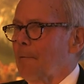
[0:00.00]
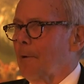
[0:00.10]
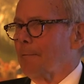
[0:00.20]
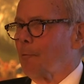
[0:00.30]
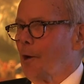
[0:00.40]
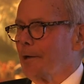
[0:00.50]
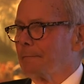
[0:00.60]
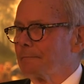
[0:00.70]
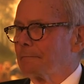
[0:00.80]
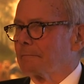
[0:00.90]
I went and bought
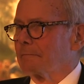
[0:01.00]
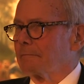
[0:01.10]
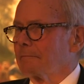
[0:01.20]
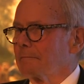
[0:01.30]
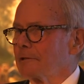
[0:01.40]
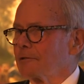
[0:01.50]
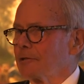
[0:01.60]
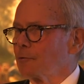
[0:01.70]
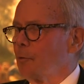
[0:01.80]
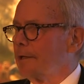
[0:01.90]
a
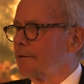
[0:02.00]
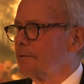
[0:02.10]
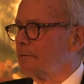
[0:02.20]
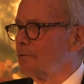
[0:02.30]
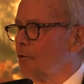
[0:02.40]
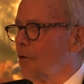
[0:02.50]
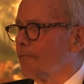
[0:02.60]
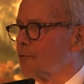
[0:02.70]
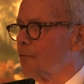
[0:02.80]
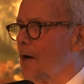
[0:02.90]
six-weight
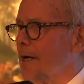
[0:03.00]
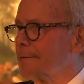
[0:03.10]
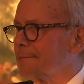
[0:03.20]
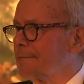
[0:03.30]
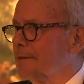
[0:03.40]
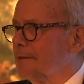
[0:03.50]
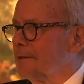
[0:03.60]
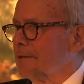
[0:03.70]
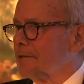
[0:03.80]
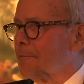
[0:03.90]
Orvis rod
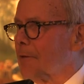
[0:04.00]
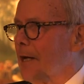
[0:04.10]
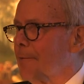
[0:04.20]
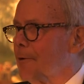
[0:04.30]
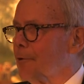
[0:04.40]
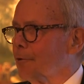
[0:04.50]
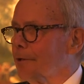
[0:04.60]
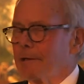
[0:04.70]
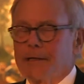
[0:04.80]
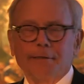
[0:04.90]
sometime in the
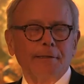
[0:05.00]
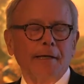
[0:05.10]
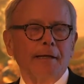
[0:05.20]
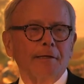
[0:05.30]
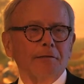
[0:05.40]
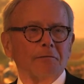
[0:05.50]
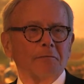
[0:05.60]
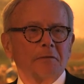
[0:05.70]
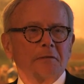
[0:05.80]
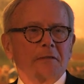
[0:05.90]
early 1980s.
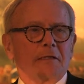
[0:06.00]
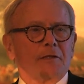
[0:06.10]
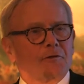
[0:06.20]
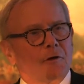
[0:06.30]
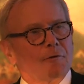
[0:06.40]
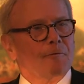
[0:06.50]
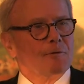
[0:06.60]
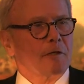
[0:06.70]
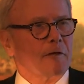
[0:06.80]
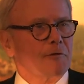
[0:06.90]
I started
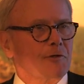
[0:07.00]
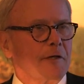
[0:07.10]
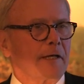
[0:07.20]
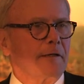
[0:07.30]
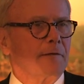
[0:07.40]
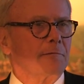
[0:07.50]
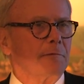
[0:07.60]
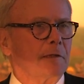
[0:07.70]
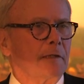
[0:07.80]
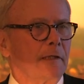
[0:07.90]
fishing on the snake in,
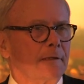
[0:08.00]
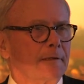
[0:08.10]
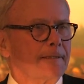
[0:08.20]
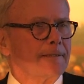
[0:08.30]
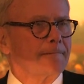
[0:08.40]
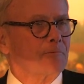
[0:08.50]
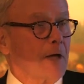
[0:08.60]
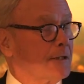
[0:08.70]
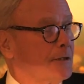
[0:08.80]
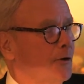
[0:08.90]
in uh,
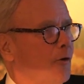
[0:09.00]
Jackson